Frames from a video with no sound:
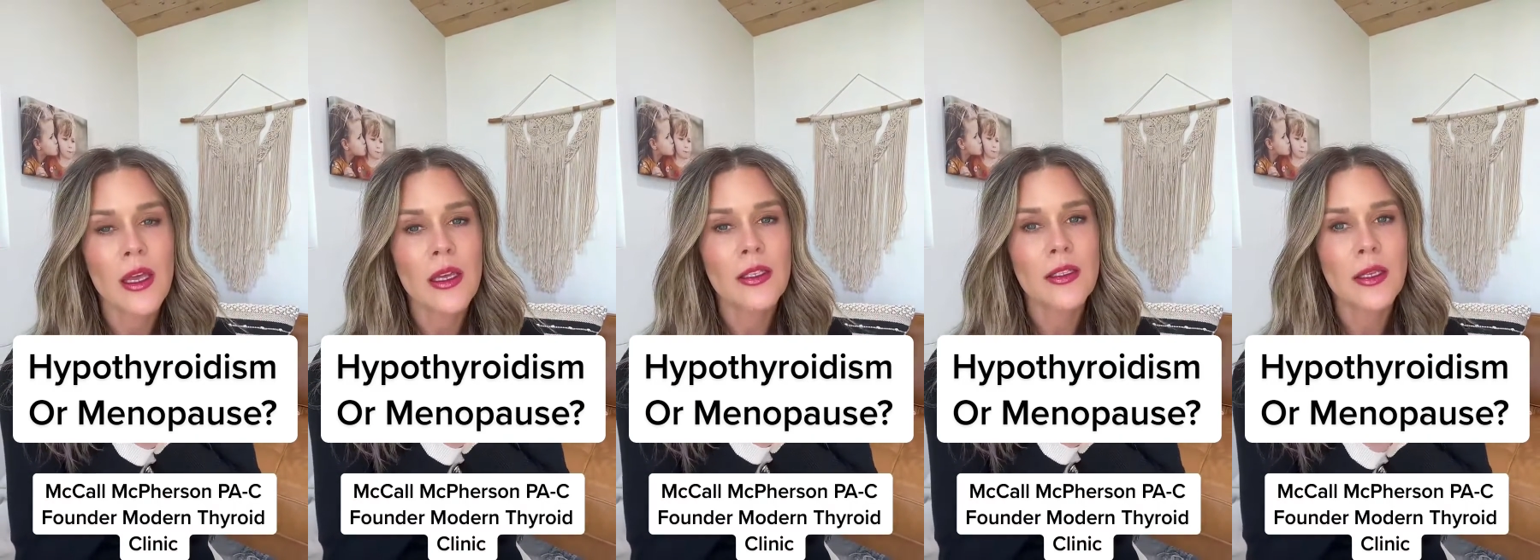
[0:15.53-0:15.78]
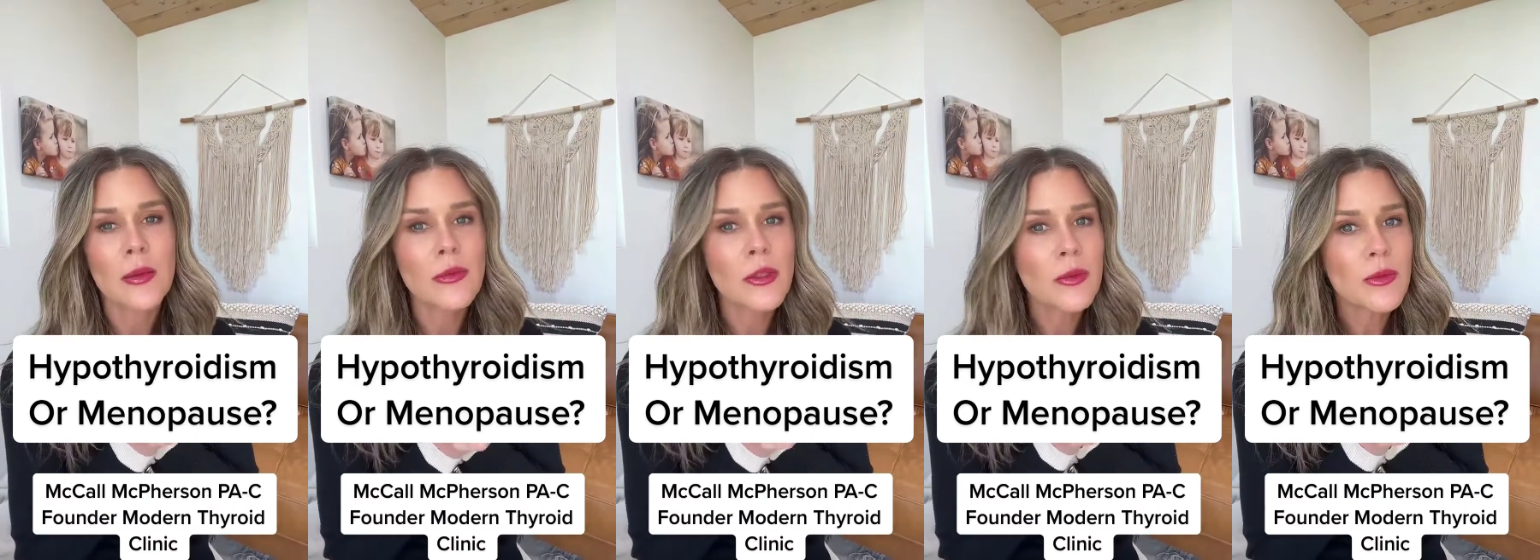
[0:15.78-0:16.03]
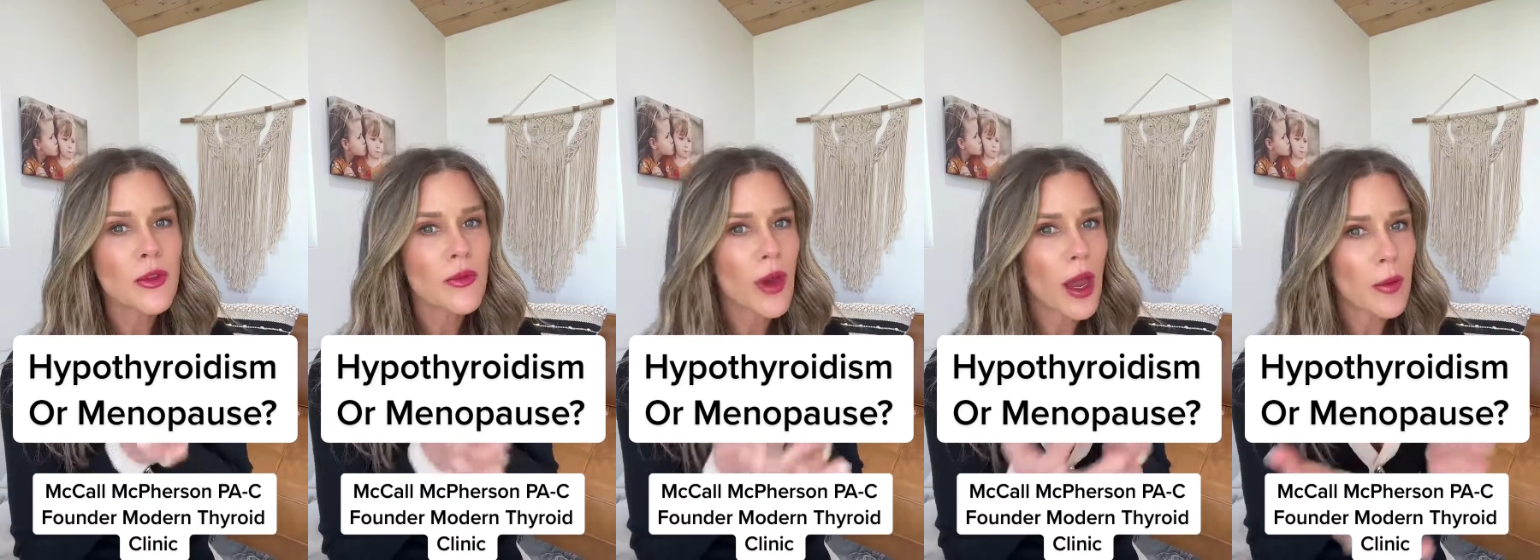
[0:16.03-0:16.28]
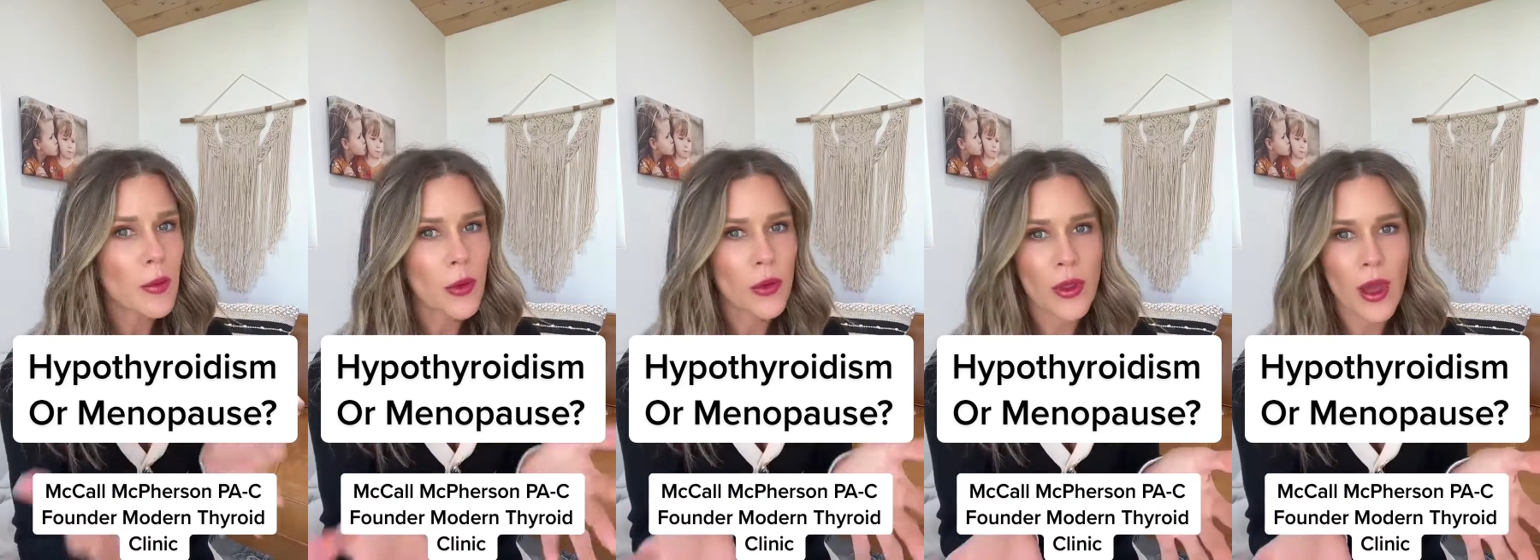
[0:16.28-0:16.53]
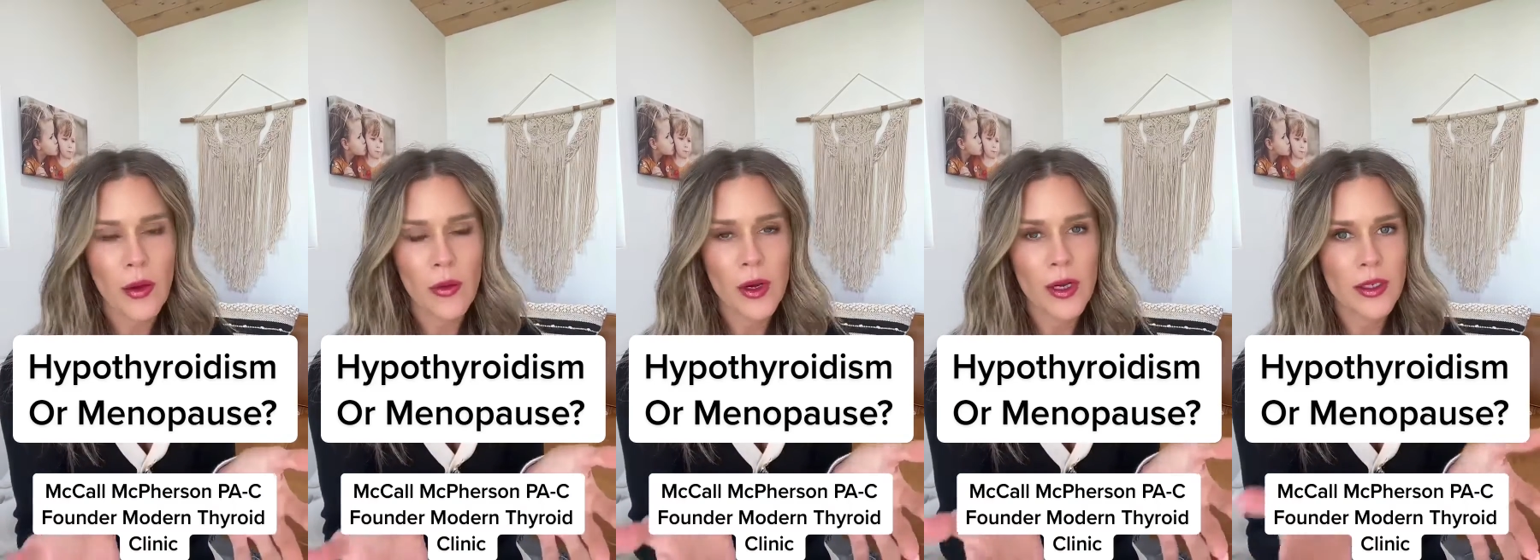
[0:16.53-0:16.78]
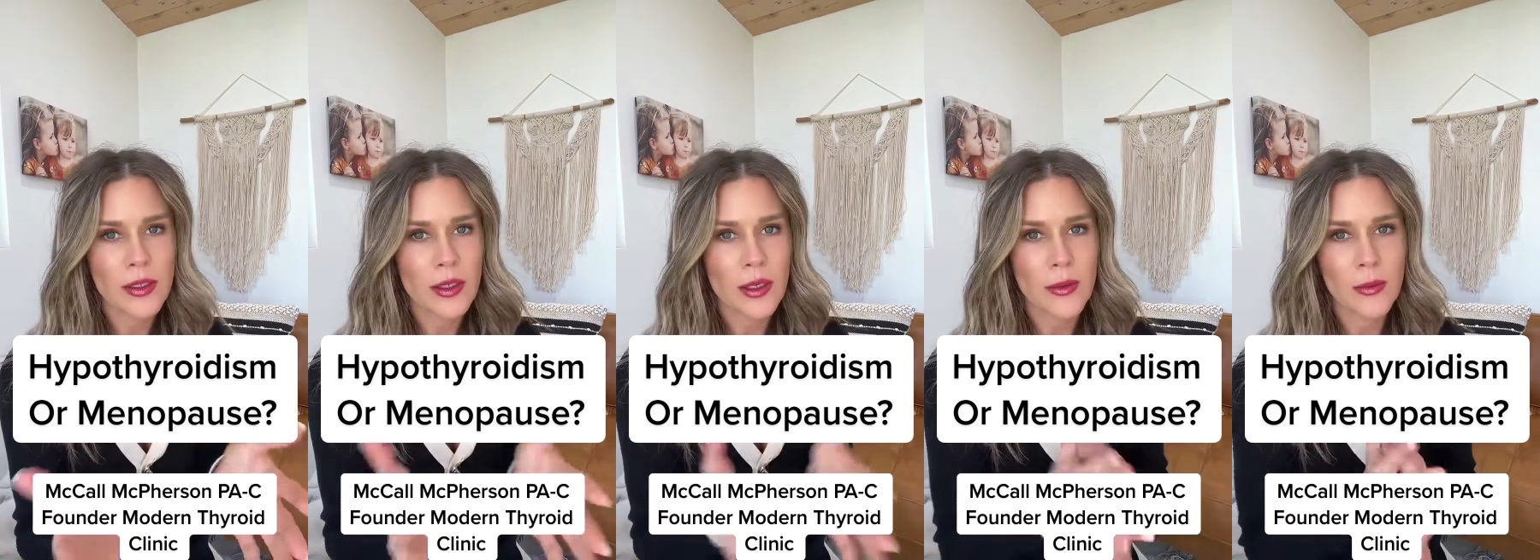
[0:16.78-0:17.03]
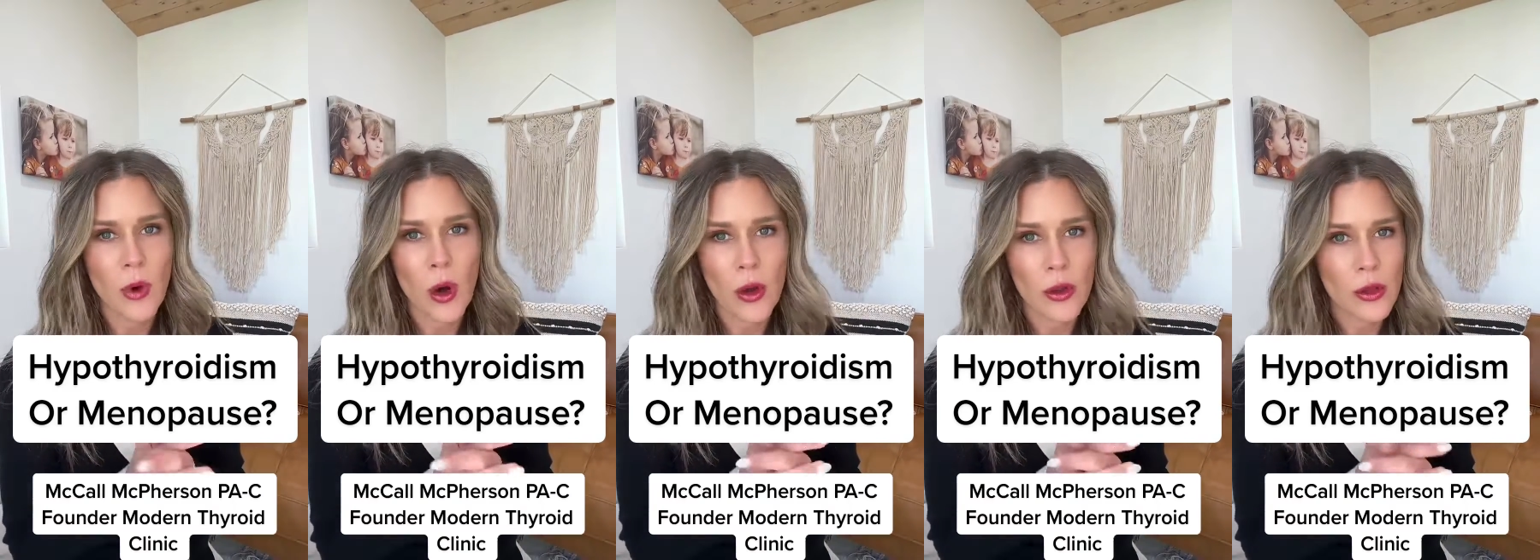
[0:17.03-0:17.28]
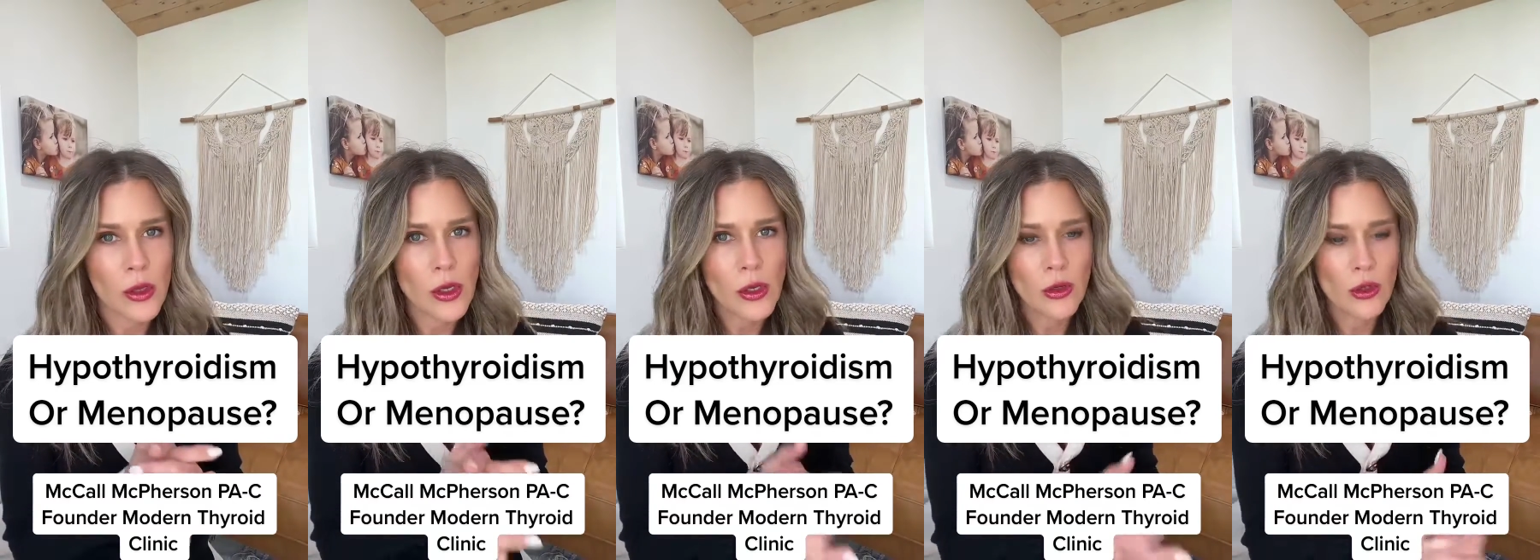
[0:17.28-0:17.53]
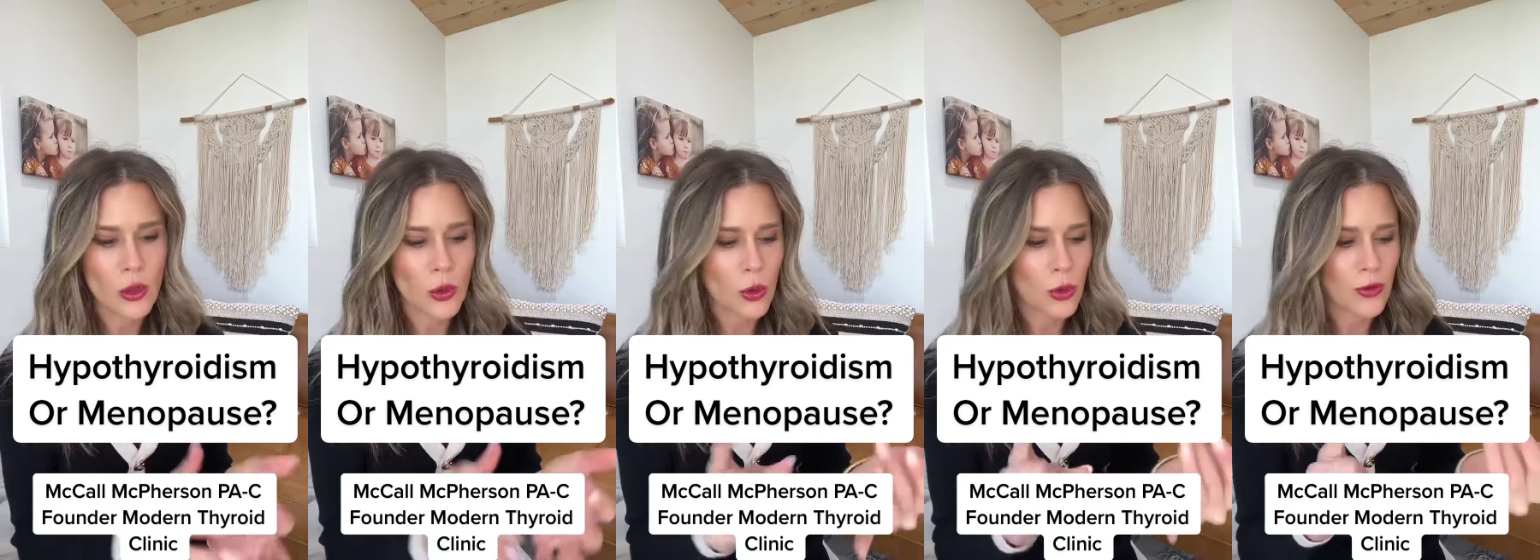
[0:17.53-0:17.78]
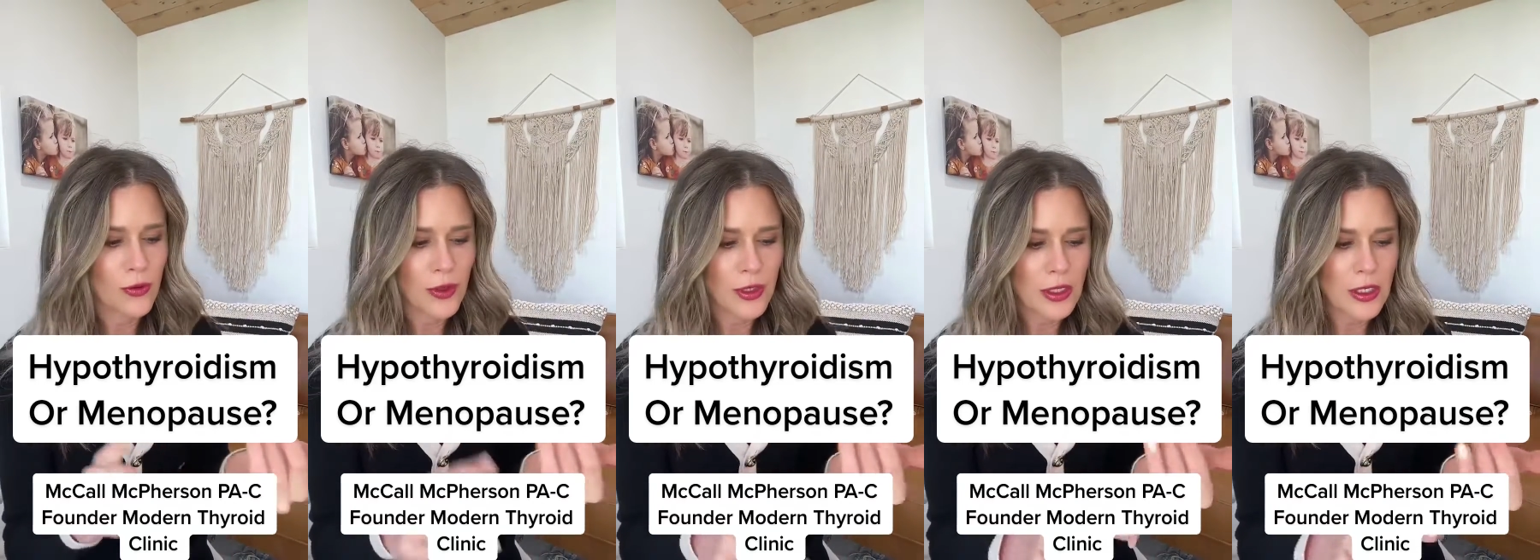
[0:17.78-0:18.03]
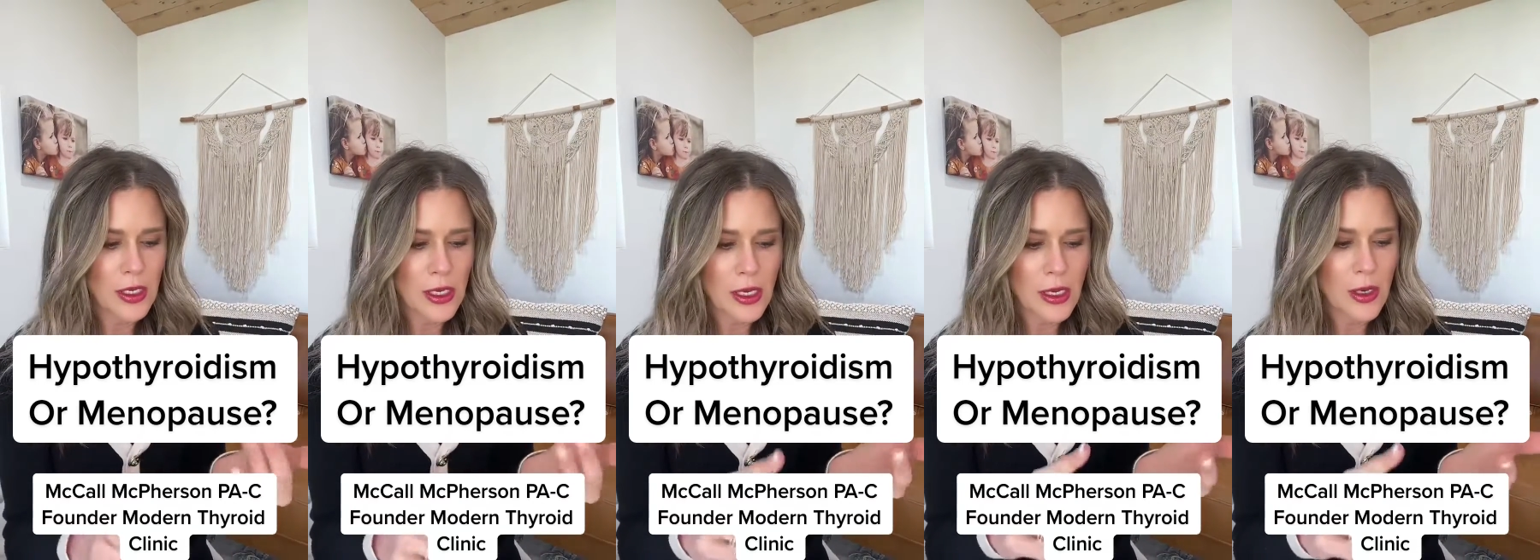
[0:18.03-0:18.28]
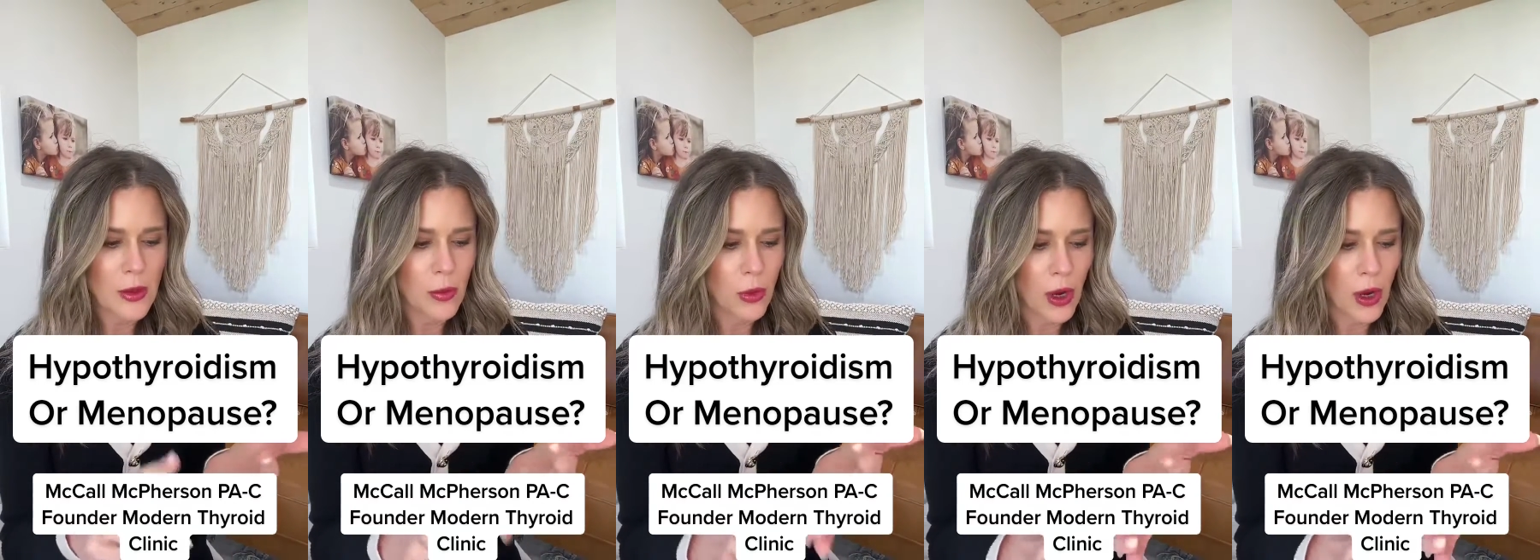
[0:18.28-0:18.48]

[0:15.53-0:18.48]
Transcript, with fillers: Symptoms of hypothyroidism are the usual fatigue,